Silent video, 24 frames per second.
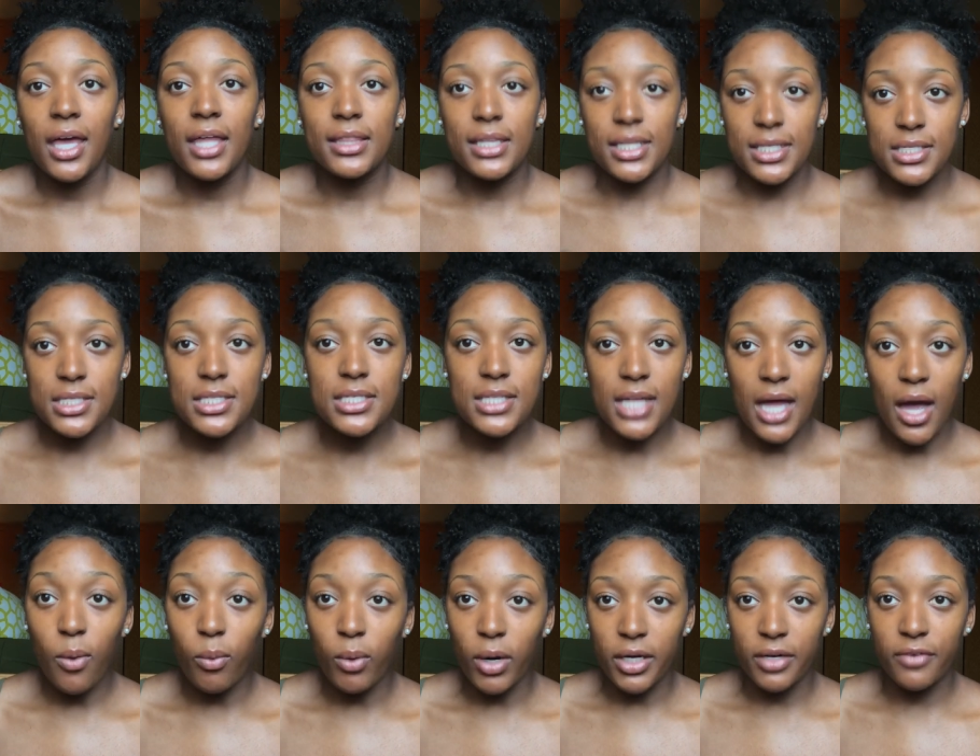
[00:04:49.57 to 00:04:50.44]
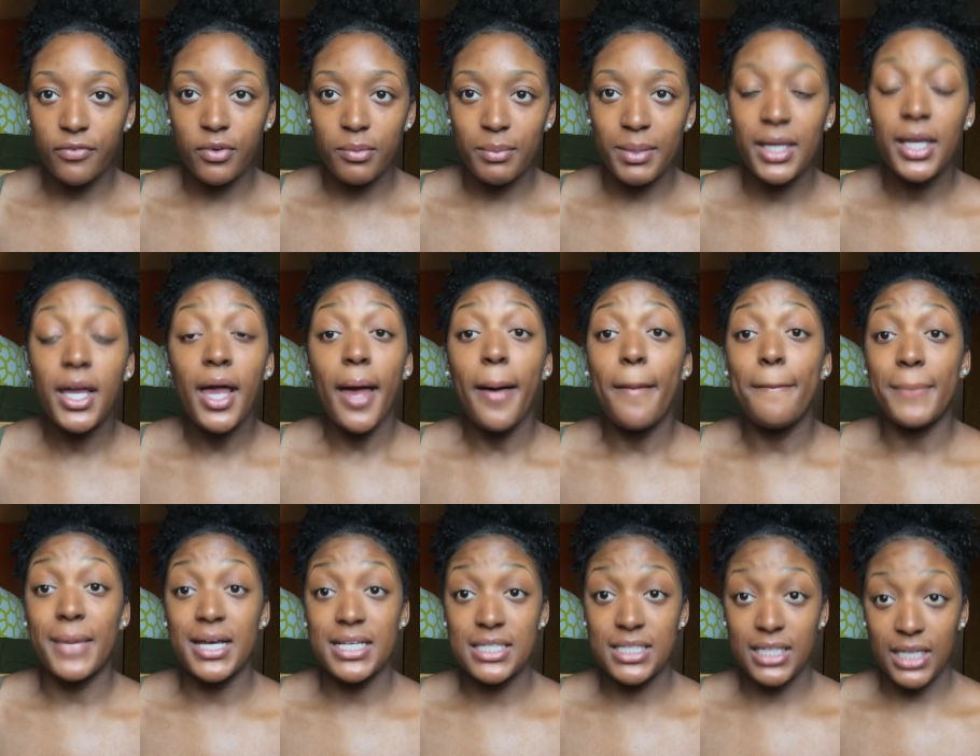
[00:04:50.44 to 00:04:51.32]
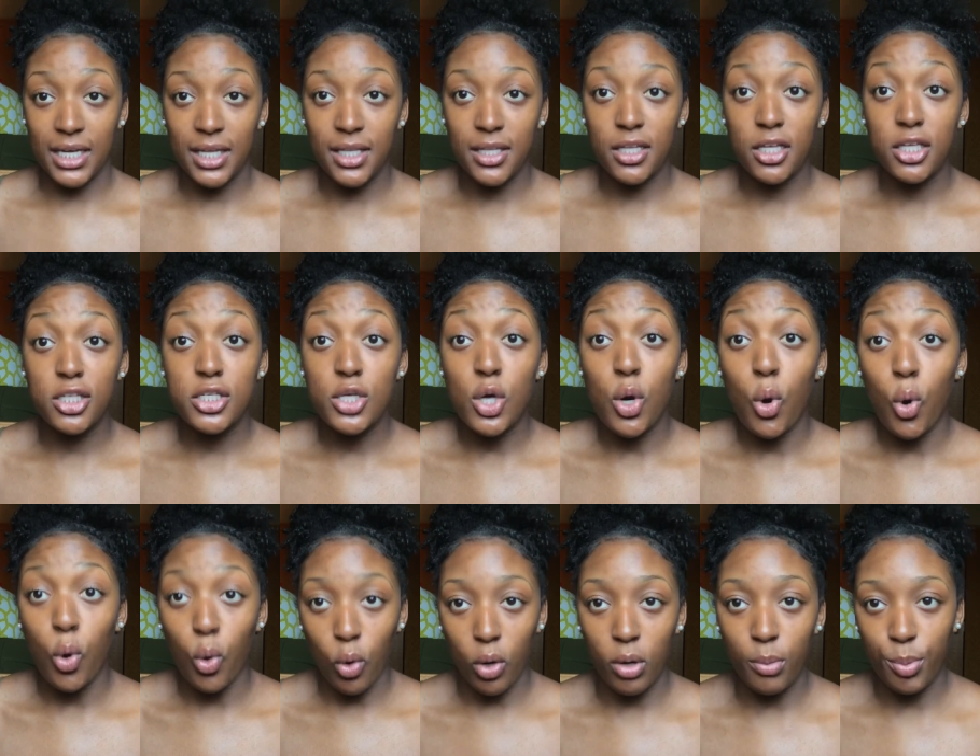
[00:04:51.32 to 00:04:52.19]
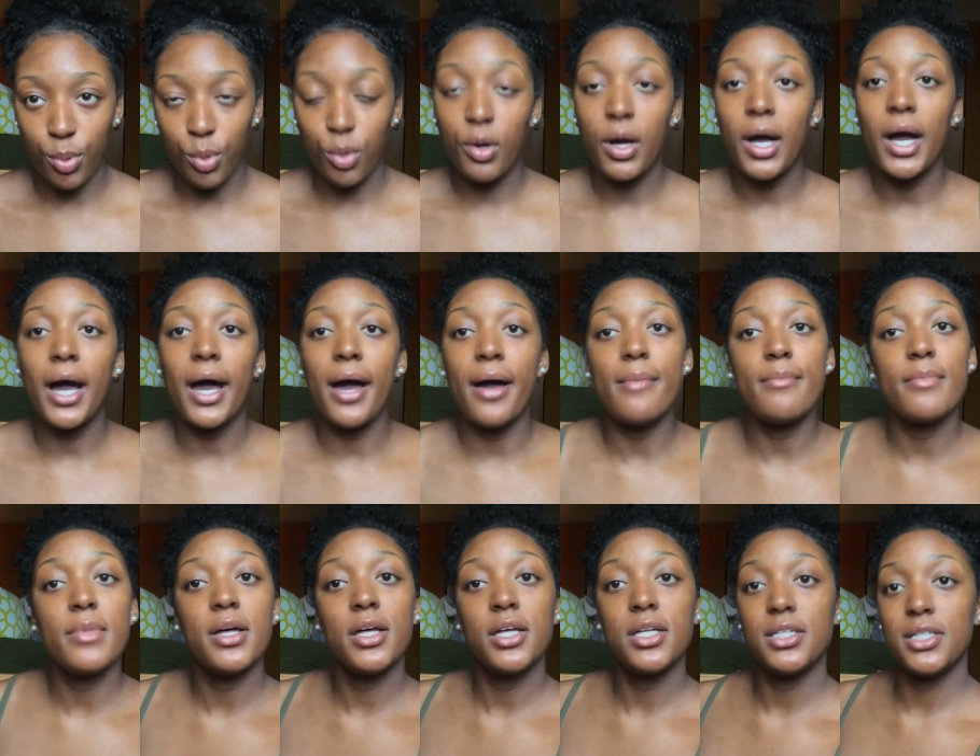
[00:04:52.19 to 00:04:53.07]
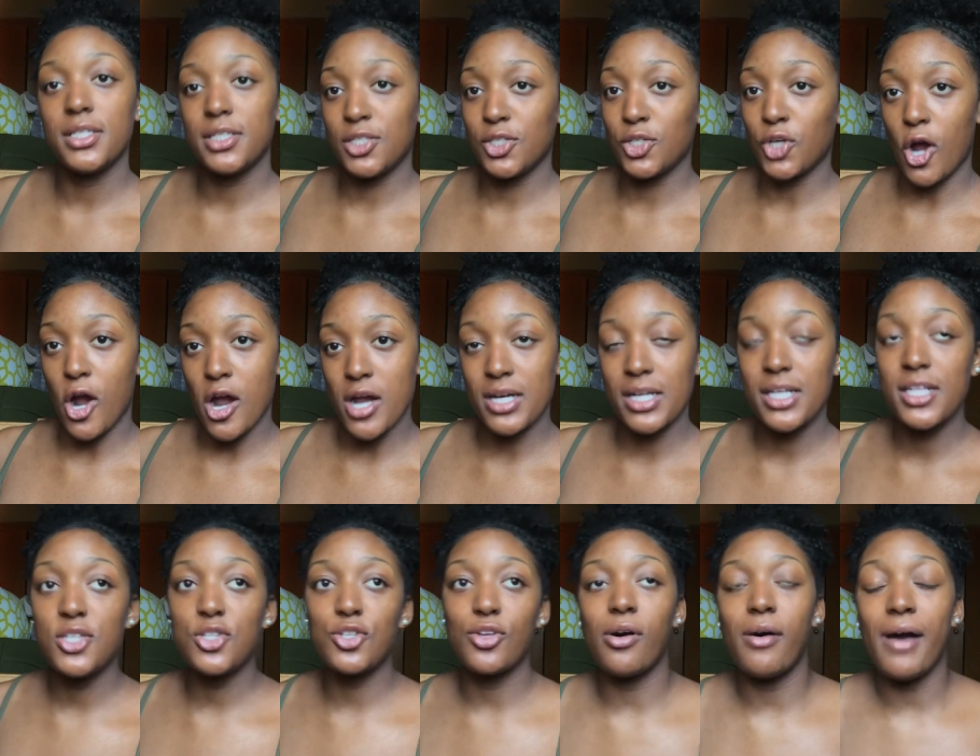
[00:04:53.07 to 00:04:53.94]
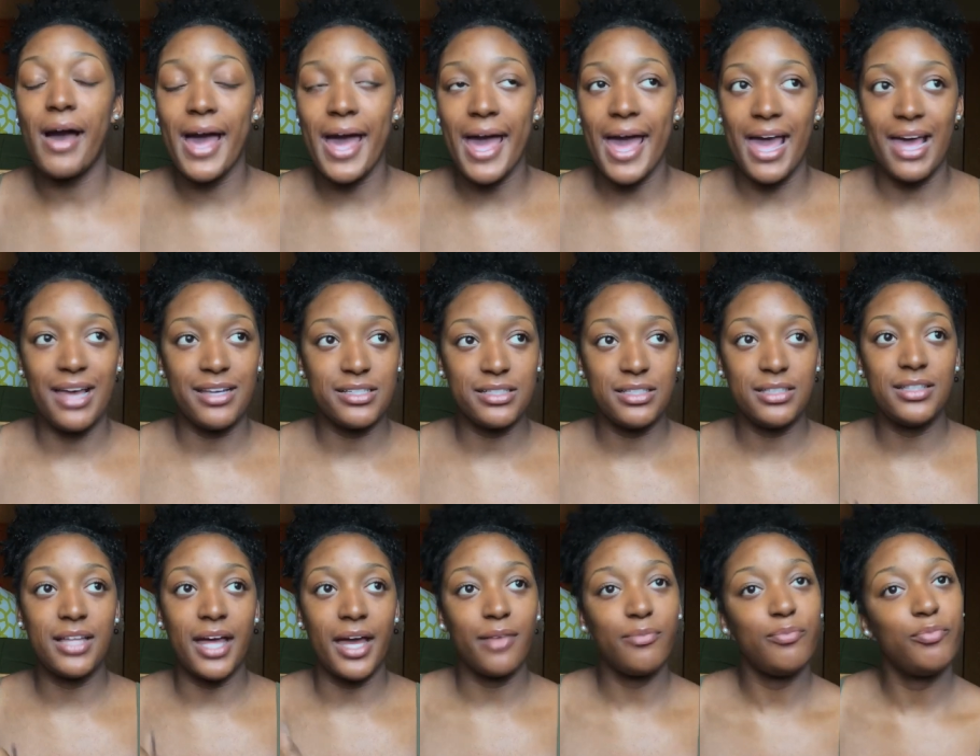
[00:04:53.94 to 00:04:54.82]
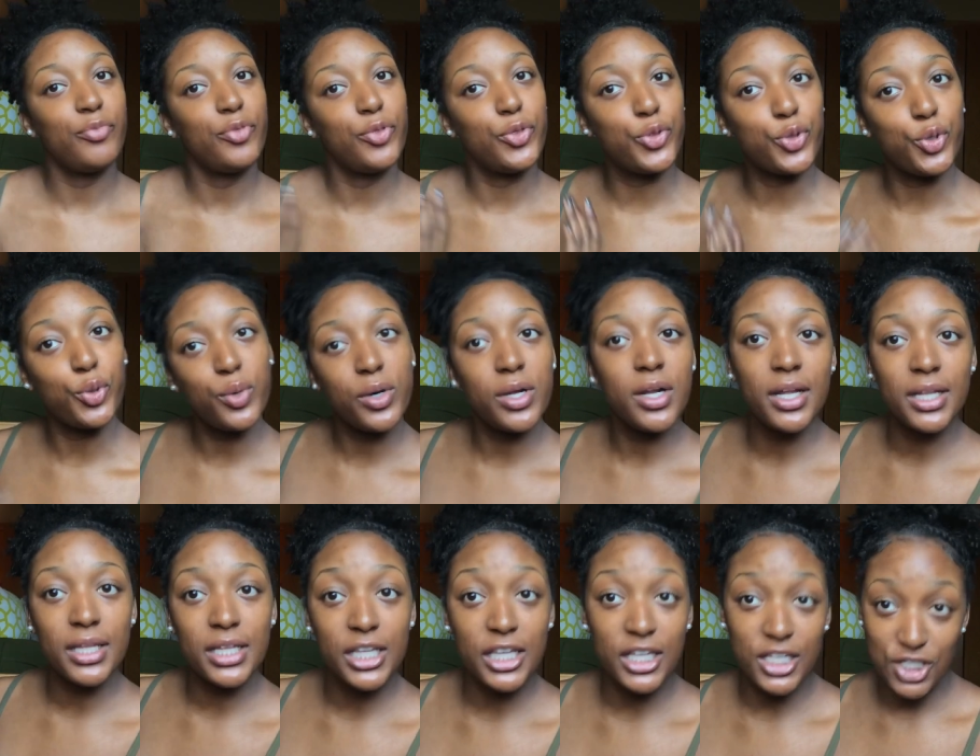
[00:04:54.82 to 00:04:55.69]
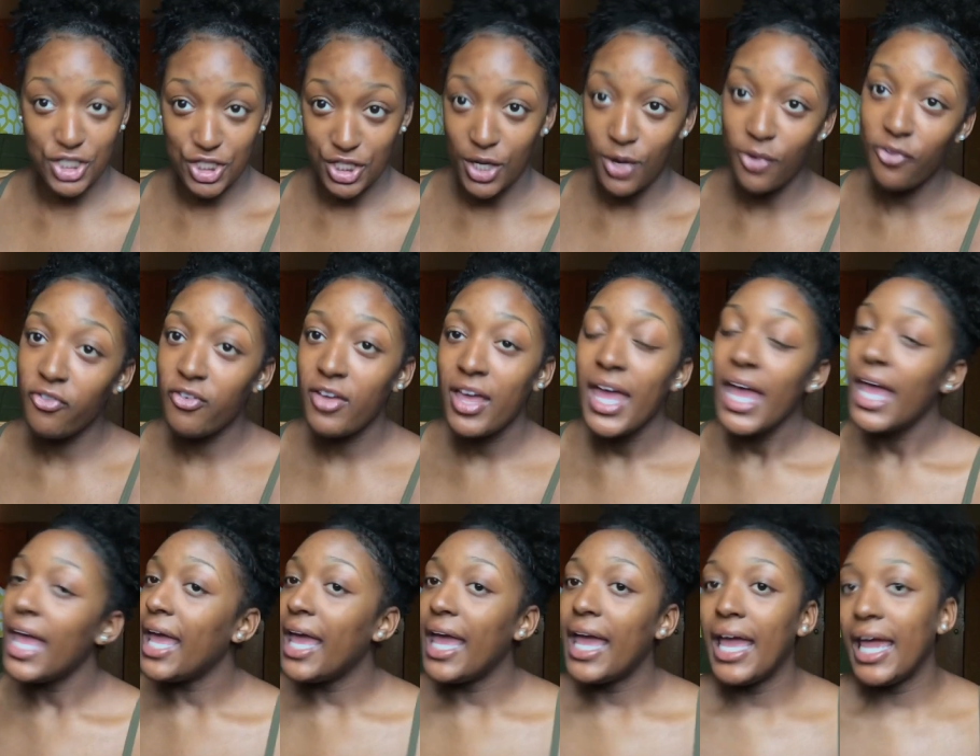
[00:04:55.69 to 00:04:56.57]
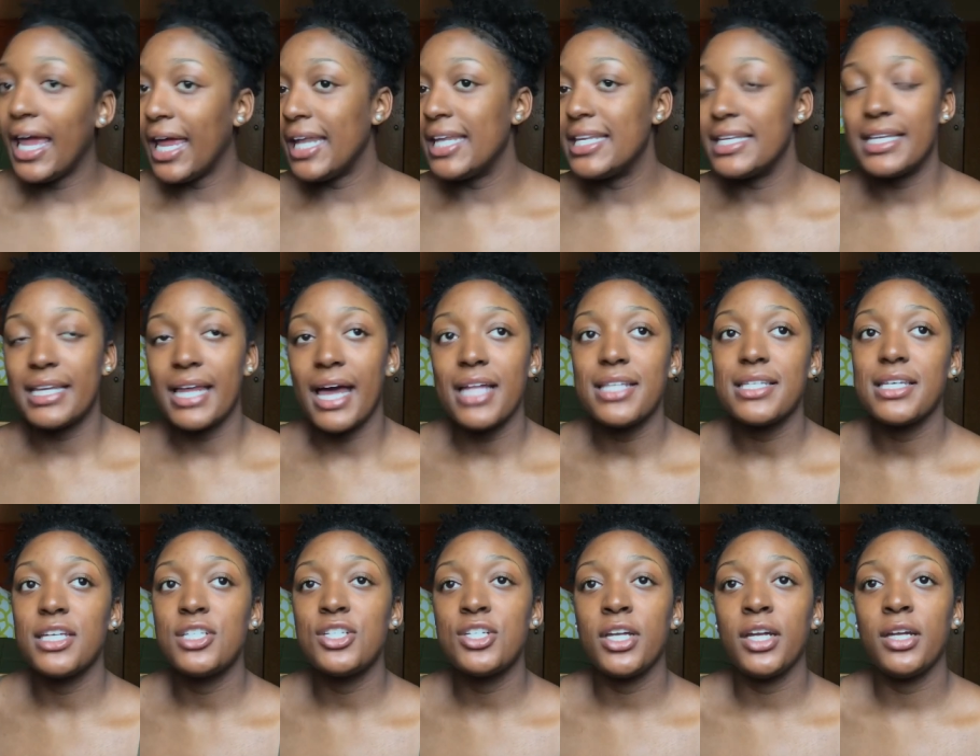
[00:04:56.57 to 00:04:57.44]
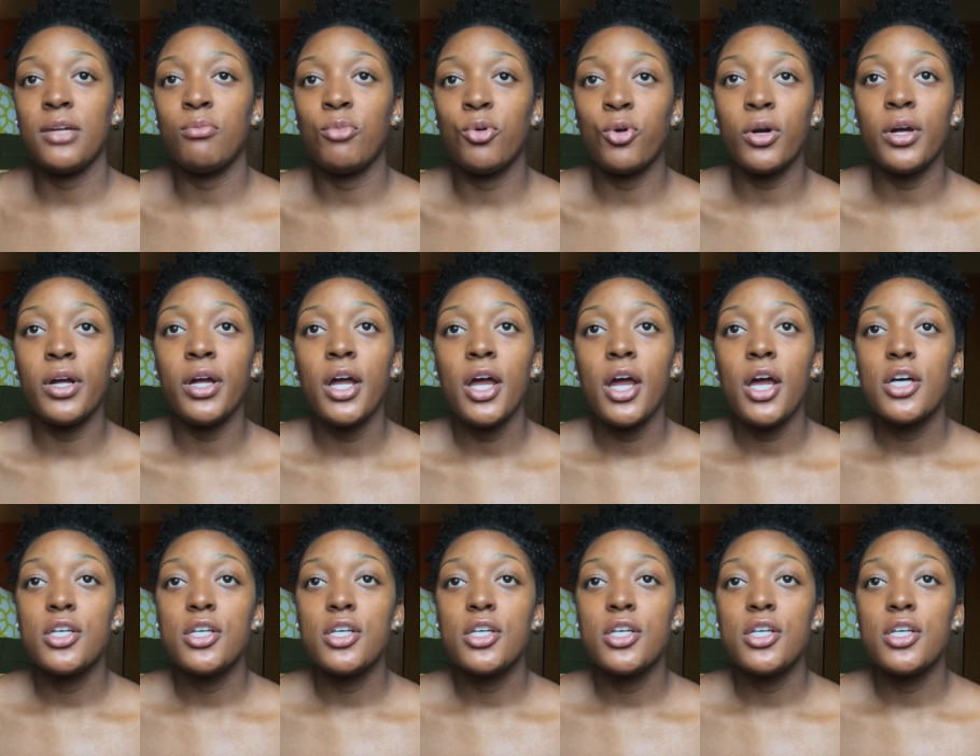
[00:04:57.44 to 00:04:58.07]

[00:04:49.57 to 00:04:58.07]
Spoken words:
this is not working for me. My skin looks horrible, I'm discarding it. So I actually like threw it under the shelf and did not touch it anymore.